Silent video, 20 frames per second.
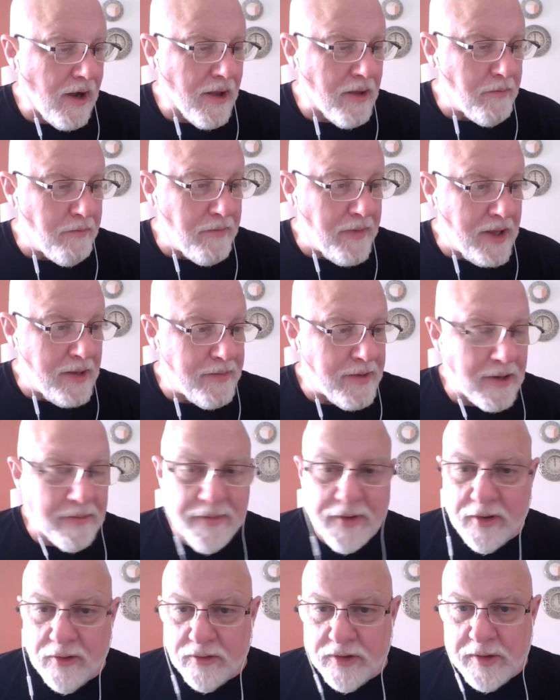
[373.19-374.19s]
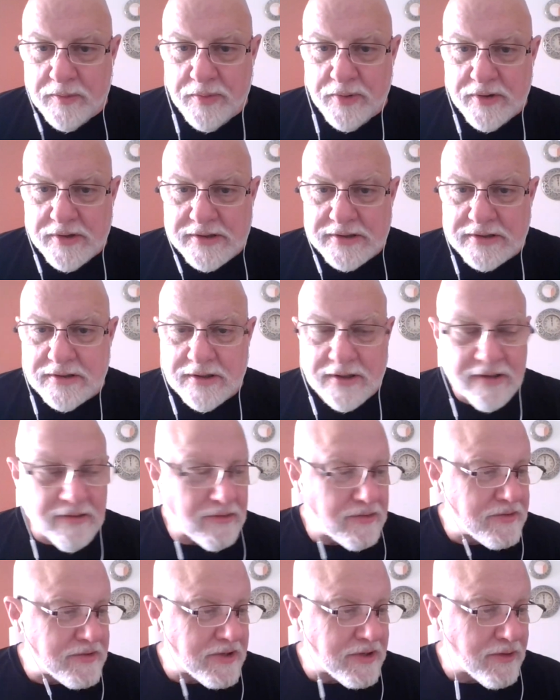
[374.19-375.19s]
Maybe I'm the only person
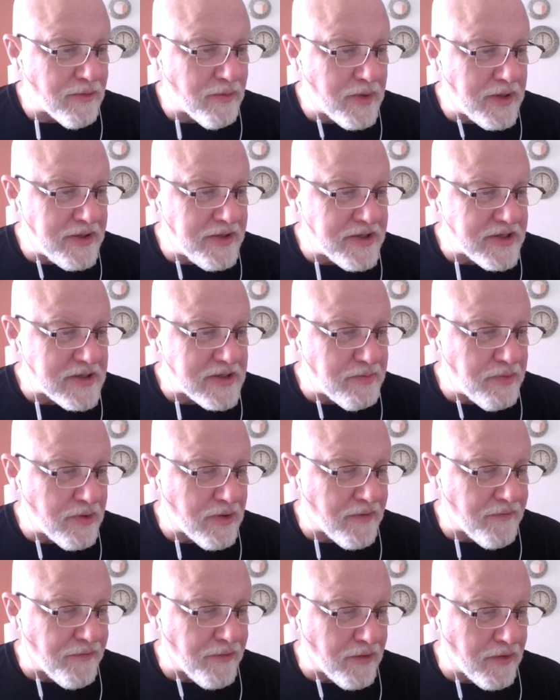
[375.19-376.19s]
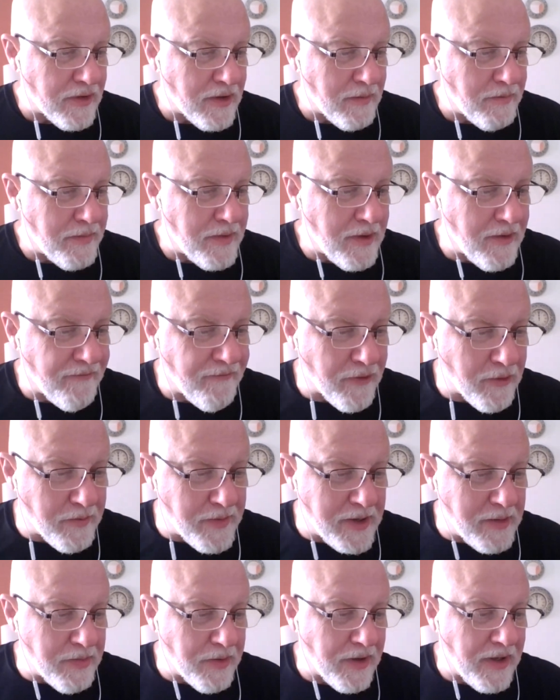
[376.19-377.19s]
who's going to read this book for
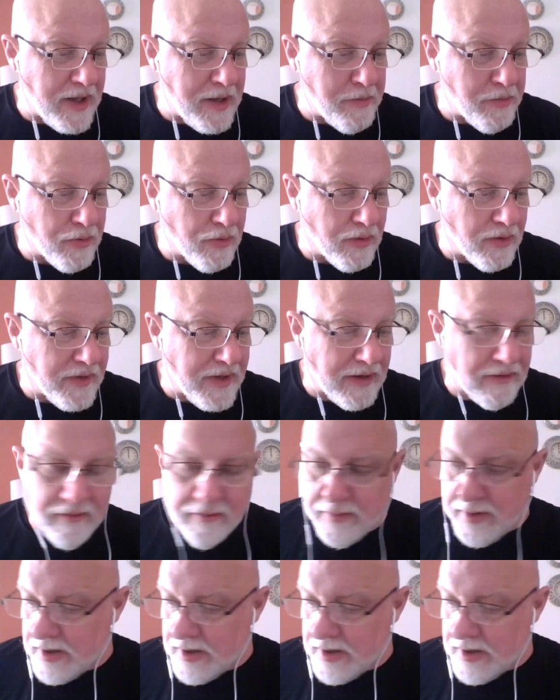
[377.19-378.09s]
People April. That would be